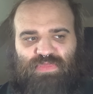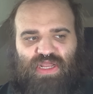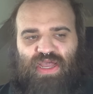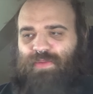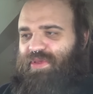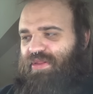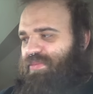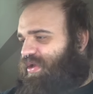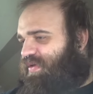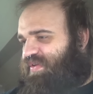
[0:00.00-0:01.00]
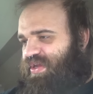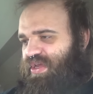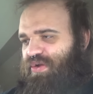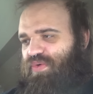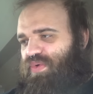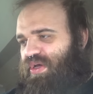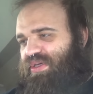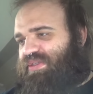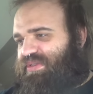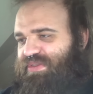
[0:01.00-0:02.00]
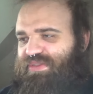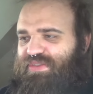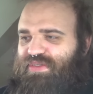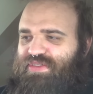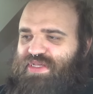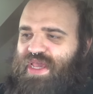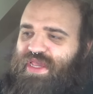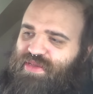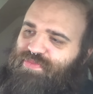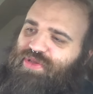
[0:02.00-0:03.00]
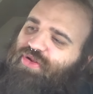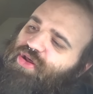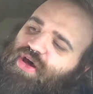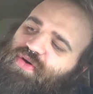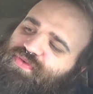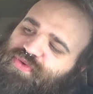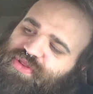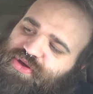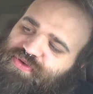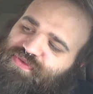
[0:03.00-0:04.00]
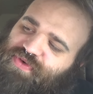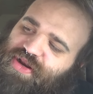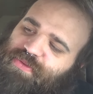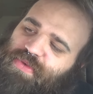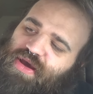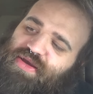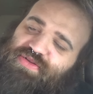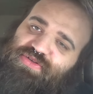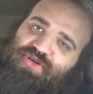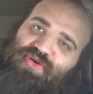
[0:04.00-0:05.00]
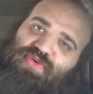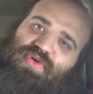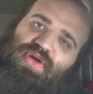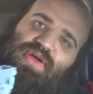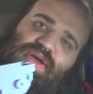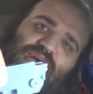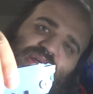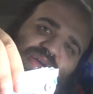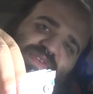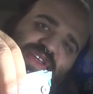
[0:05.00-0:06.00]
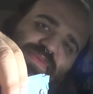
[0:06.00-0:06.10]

I'm in the middle of an Edelweiss tank build-off with a good friend of mine, so I don't have any